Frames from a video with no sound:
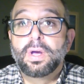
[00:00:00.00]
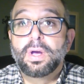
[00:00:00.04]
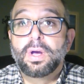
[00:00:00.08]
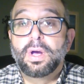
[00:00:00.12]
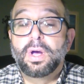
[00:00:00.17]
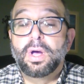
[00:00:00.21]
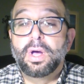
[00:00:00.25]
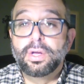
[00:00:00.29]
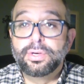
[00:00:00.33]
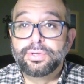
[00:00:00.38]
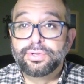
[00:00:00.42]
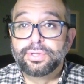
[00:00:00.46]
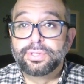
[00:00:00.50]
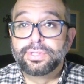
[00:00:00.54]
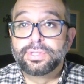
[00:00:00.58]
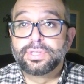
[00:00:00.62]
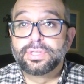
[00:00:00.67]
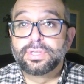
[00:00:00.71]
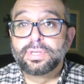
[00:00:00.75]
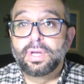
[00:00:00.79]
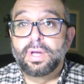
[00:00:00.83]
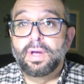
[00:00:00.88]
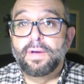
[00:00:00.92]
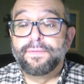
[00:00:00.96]
hundreds
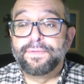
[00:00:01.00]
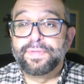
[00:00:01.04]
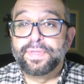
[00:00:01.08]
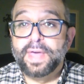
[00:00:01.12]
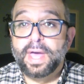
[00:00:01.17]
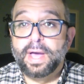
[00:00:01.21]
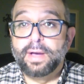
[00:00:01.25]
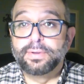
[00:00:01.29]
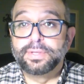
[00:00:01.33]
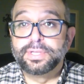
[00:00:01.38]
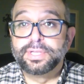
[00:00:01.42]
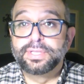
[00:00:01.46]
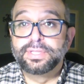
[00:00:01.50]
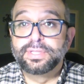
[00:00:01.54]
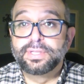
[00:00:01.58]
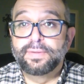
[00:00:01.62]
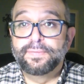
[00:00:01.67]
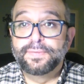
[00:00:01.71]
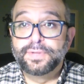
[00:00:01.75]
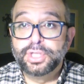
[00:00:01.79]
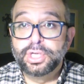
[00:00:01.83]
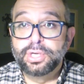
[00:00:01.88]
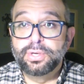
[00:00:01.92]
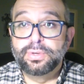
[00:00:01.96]
of thousands
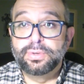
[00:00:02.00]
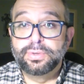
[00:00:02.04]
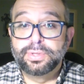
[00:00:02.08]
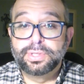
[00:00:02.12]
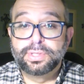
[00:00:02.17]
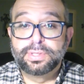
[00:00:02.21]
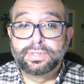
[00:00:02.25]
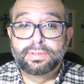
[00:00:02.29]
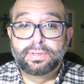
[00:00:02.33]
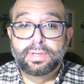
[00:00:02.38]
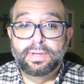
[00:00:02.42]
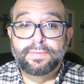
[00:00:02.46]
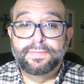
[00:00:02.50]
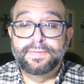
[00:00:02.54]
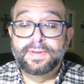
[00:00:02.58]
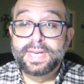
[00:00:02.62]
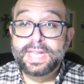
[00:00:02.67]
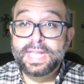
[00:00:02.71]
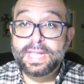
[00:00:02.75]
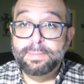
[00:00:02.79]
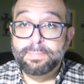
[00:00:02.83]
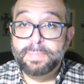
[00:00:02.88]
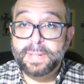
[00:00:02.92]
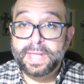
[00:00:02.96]
of Jews, if
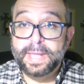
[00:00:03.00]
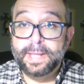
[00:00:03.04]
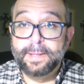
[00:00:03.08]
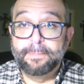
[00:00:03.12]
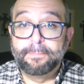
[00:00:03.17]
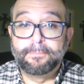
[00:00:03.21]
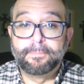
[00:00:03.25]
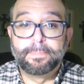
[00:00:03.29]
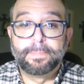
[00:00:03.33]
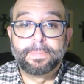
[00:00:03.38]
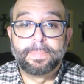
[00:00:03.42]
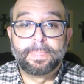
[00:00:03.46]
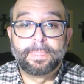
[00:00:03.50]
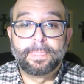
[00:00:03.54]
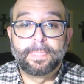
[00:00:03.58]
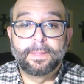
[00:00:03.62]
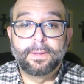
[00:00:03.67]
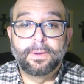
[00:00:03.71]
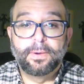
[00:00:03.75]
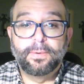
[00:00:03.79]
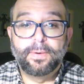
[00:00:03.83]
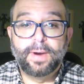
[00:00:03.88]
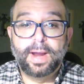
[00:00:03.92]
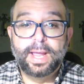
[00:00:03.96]
need be.
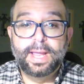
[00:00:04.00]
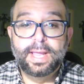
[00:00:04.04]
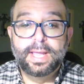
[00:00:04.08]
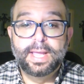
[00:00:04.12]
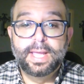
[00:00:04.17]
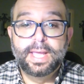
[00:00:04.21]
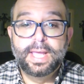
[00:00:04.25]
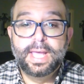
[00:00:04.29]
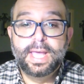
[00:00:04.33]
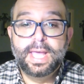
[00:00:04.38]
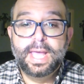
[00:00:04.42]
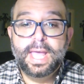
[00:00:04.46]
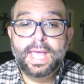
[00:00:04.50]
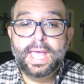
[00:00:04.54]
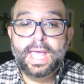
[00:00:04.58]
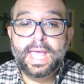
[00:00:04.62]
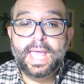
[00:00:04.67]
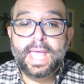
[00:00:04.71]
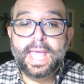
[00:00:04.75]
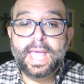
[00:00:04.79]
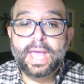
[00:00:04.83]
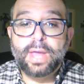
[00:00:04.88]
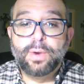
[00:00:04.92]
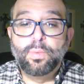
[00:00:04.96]
All right?
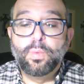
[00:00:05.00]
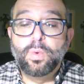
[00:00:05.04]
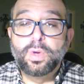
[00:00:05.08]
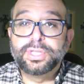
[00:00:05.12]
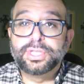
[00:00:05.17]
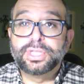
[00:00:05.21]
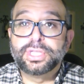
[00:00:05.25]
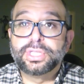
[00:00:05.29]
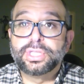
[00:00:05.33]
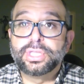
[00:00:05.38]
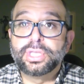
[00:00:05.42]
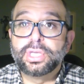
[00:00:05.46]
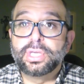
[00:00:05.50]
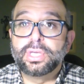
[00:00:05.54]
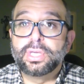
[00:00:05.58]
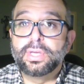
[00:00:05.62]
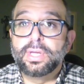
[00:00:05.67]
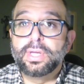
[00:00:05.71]
And what's the